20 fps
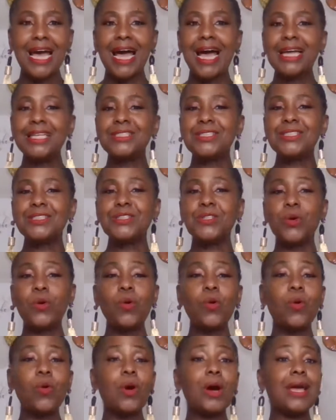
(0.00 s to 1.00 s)
And
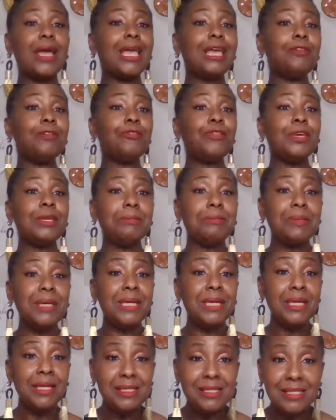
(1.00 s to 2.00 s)
so, if it
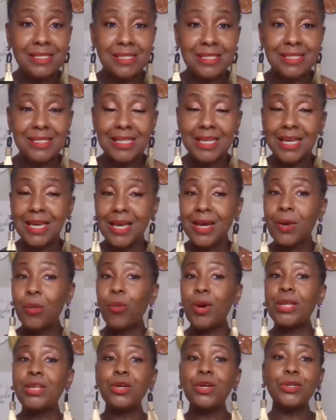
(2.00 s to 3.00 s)
means
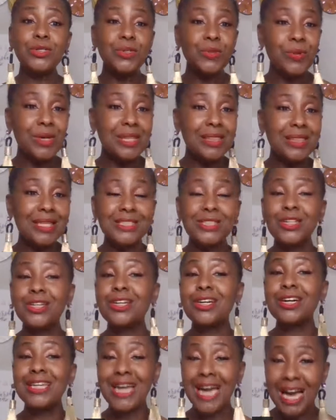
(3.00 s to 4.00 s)
when you're doing this,
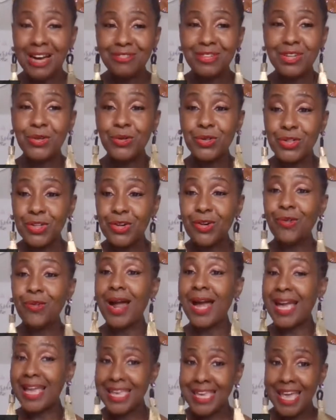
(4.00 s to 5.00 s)
you're going to have a good
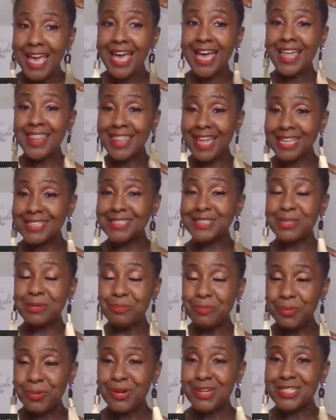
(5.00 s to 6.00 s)
cry, yeah, that's
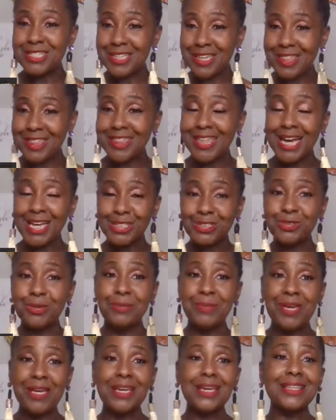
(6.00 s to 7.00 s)
important. Thanks
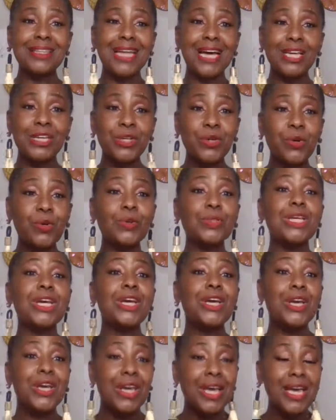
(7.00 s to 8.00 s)
for making that note.
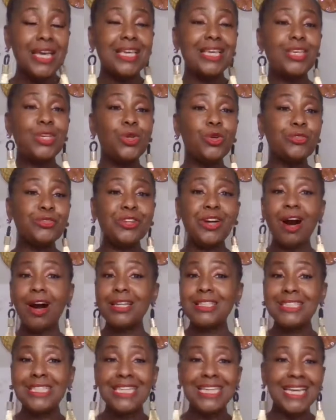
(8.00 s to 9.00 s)
You've
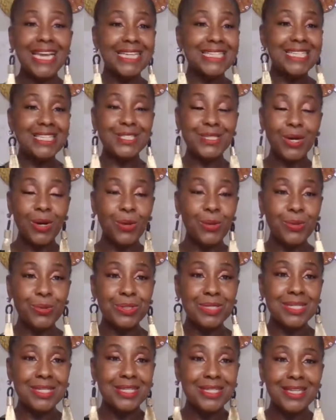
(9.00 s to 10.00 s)
got to let it
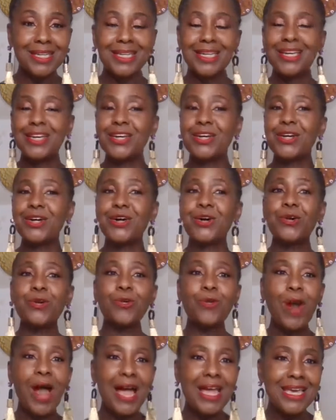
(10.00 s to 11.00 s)
out.
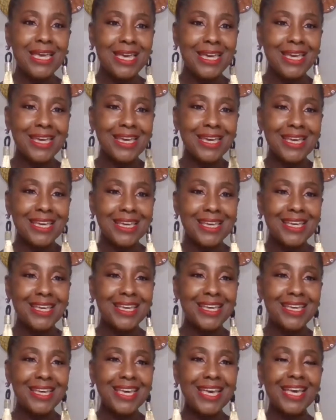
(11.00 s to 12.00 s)
Crying
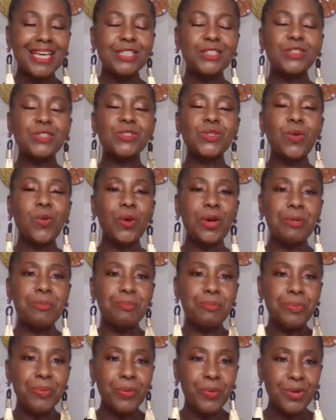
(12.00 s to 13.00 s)
is so
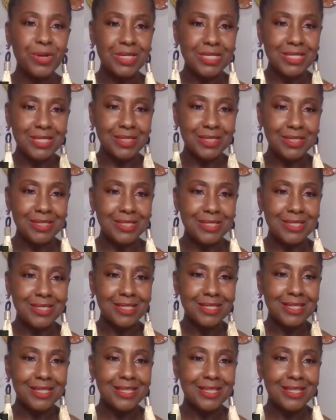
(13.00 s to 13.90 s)
important.